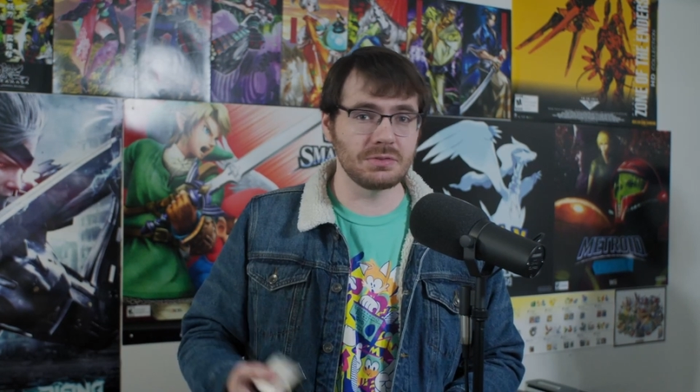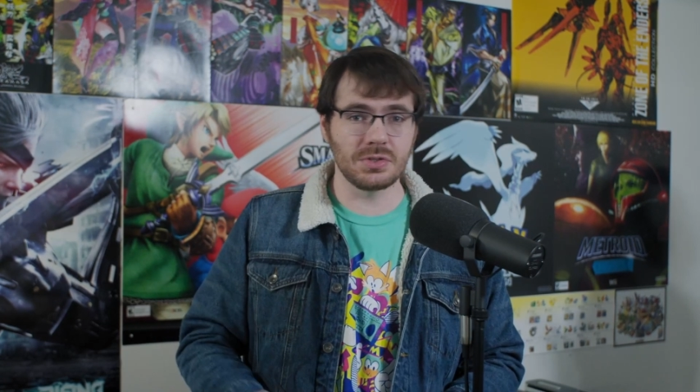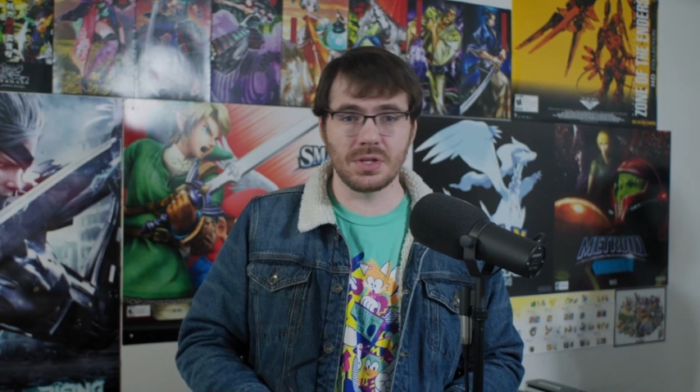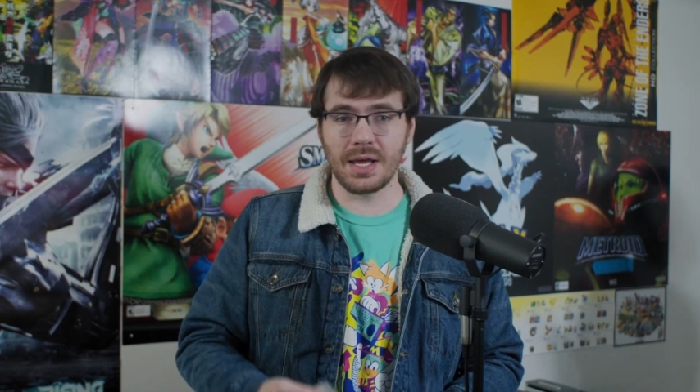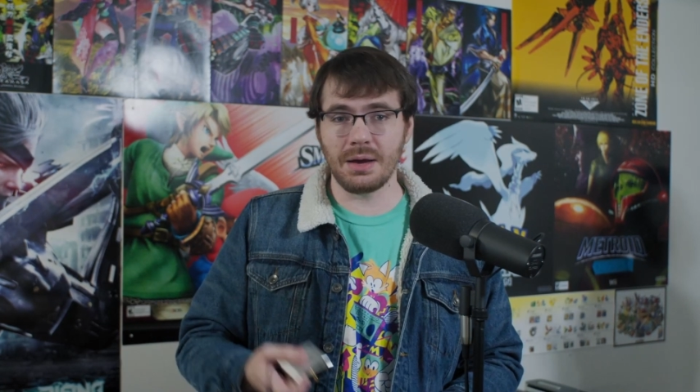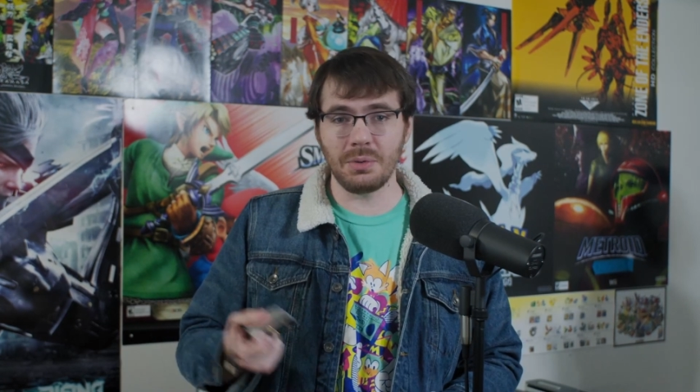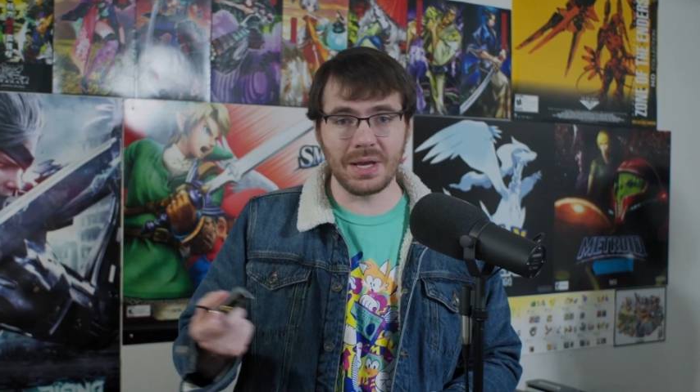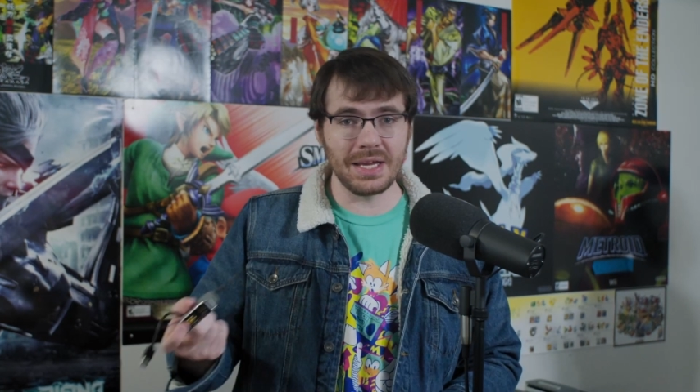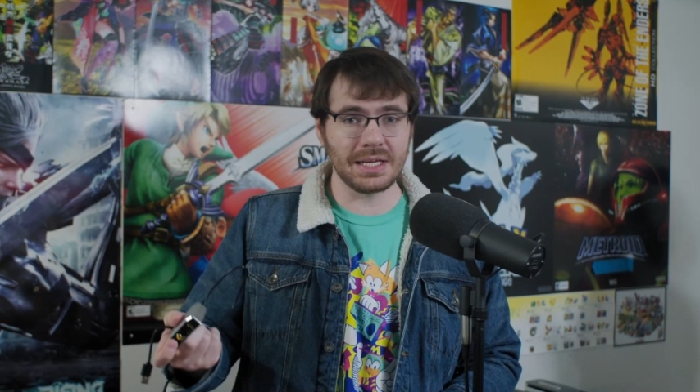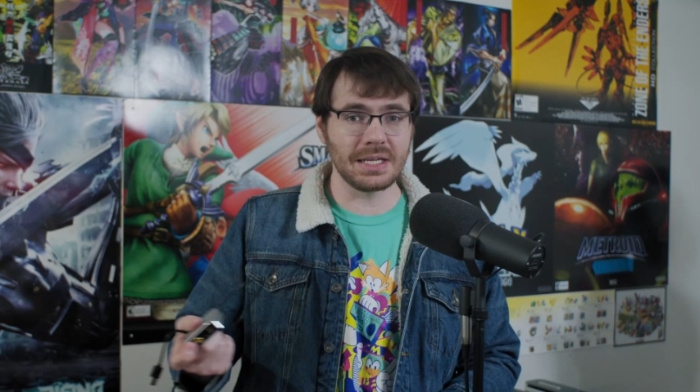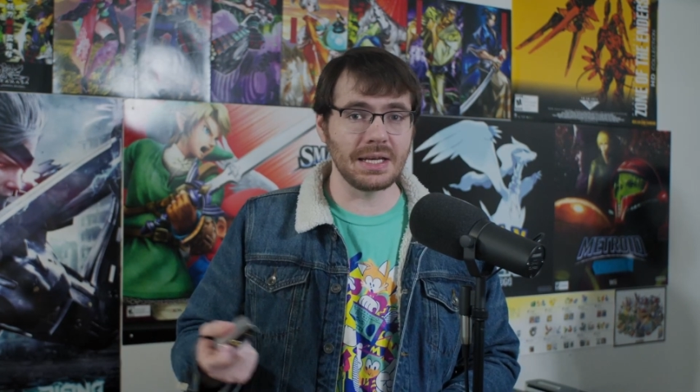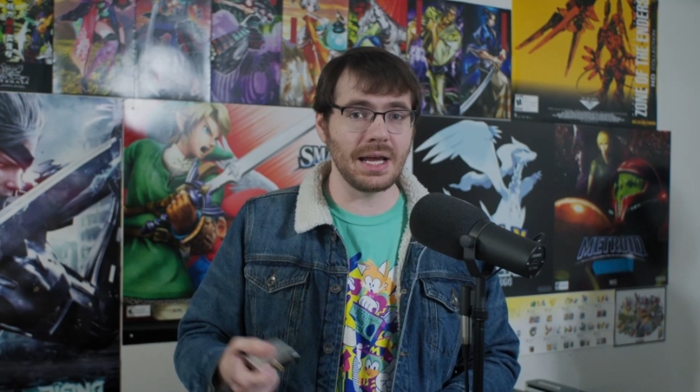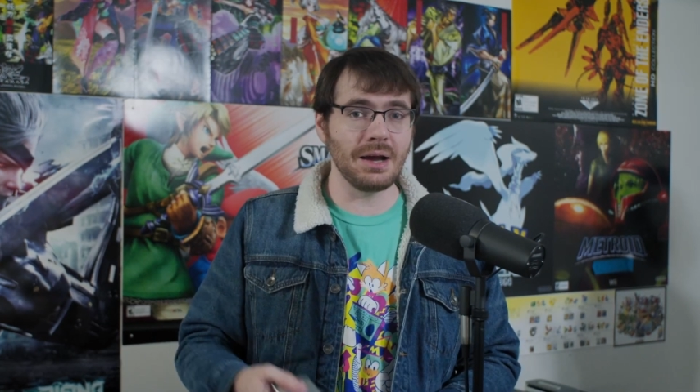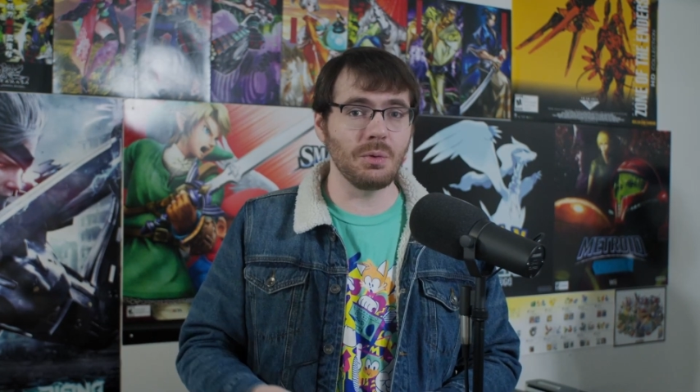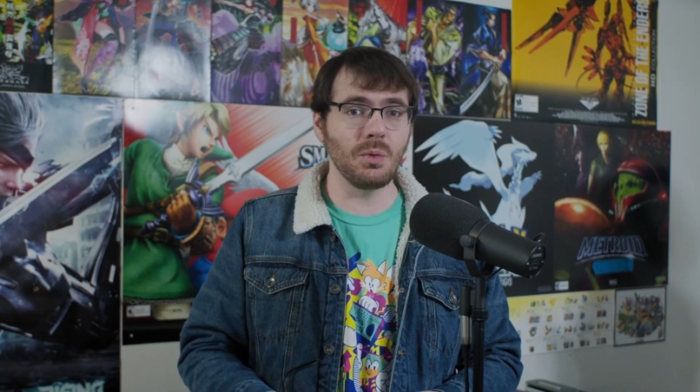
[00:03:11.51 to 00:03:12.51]
so that way it
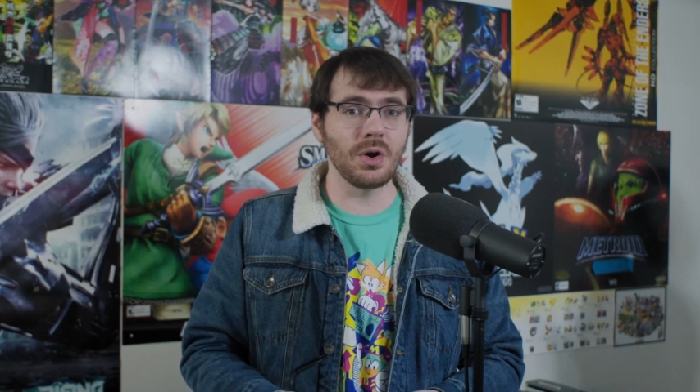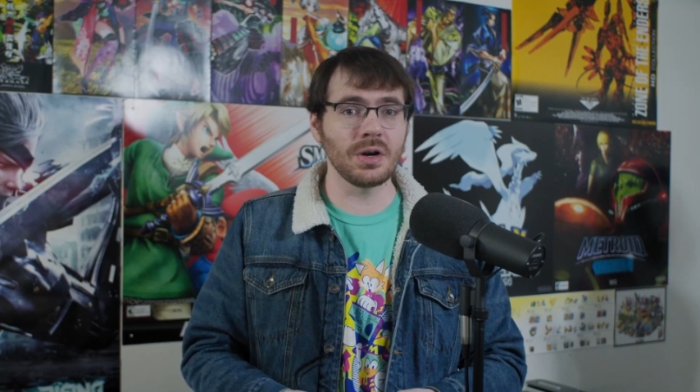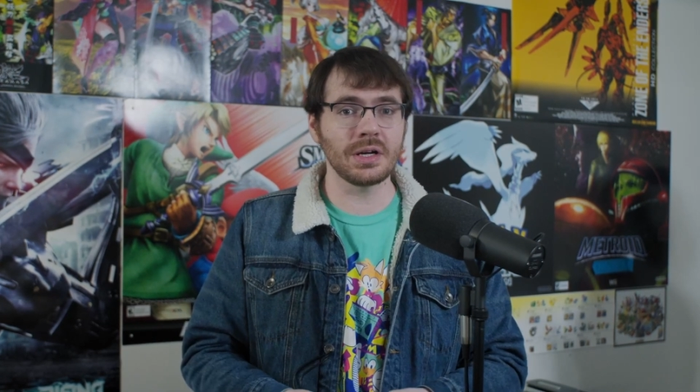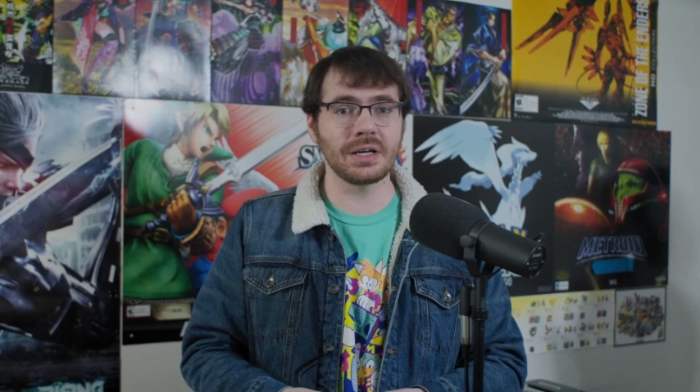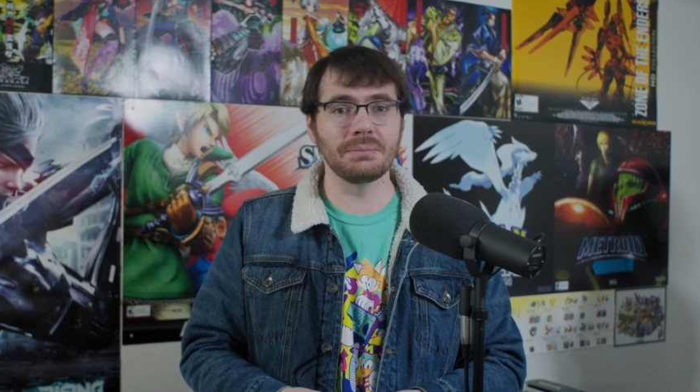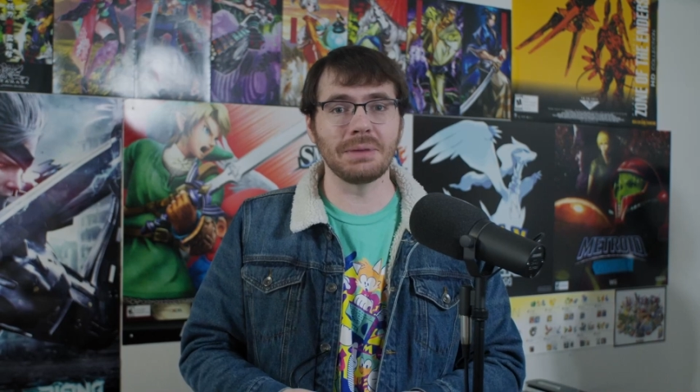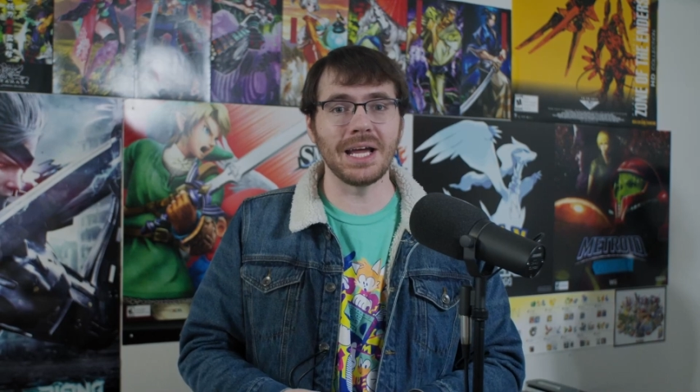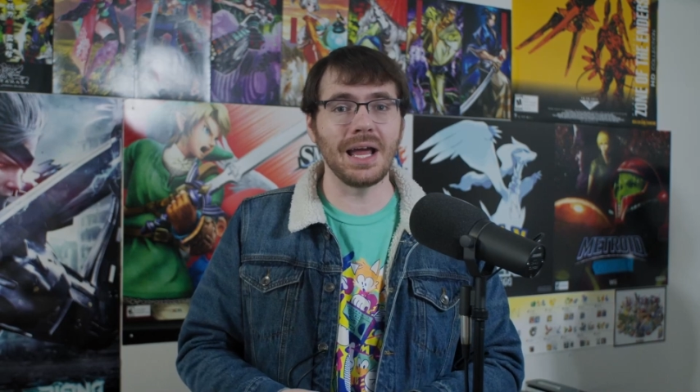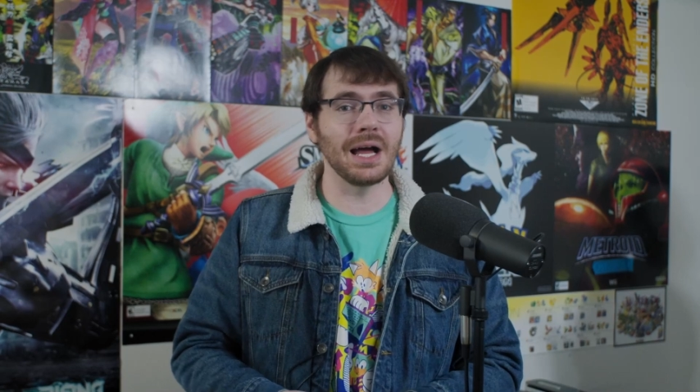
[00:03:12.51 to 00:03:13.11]
can now work in my